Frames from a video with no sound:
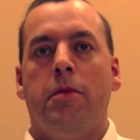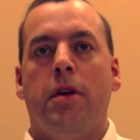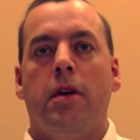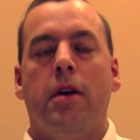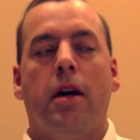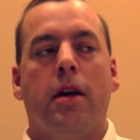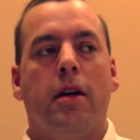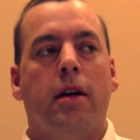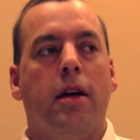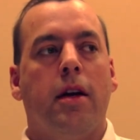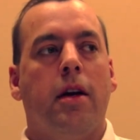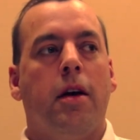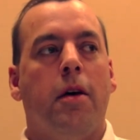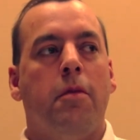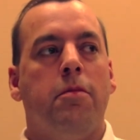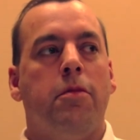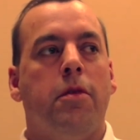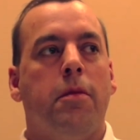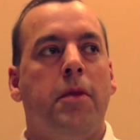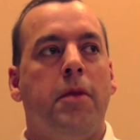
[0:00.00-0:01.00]
You're not going to
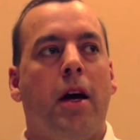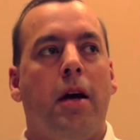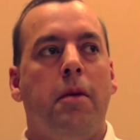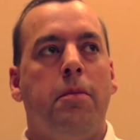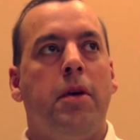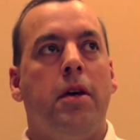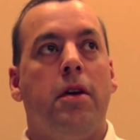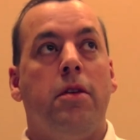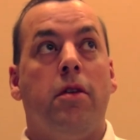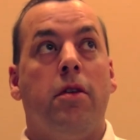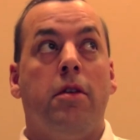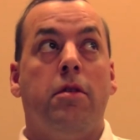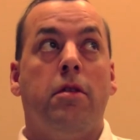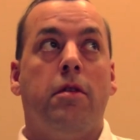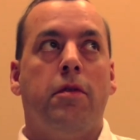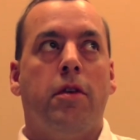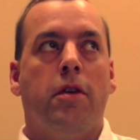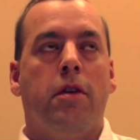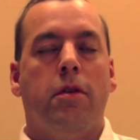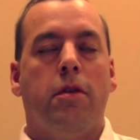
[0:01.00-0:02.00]
come from the IP address
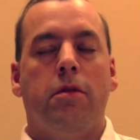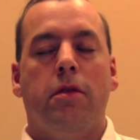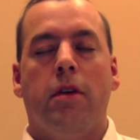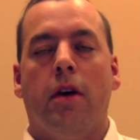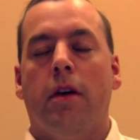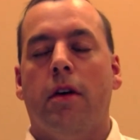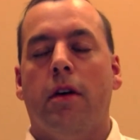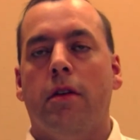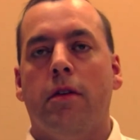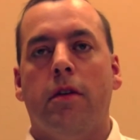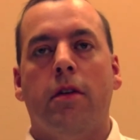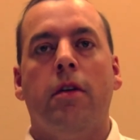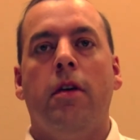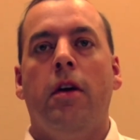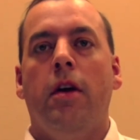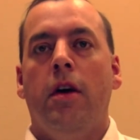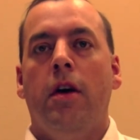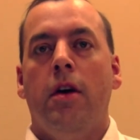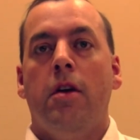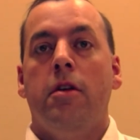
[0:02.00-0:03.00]
of your hotel, or
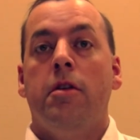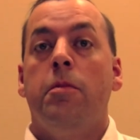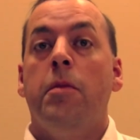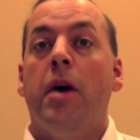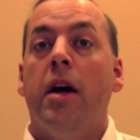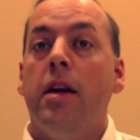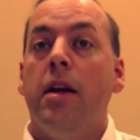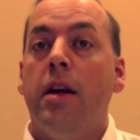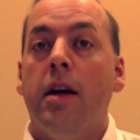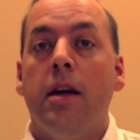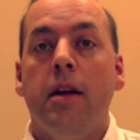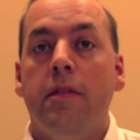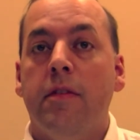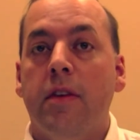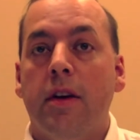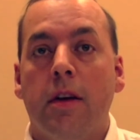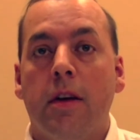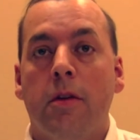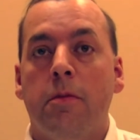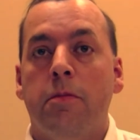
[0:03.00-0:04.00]
you might not even
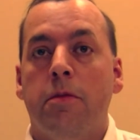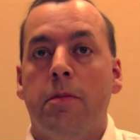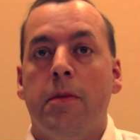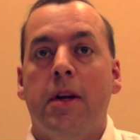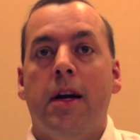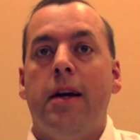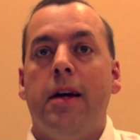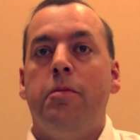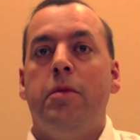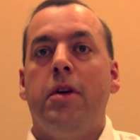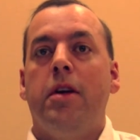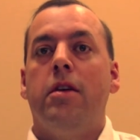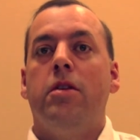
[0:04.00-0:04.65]
come from an IP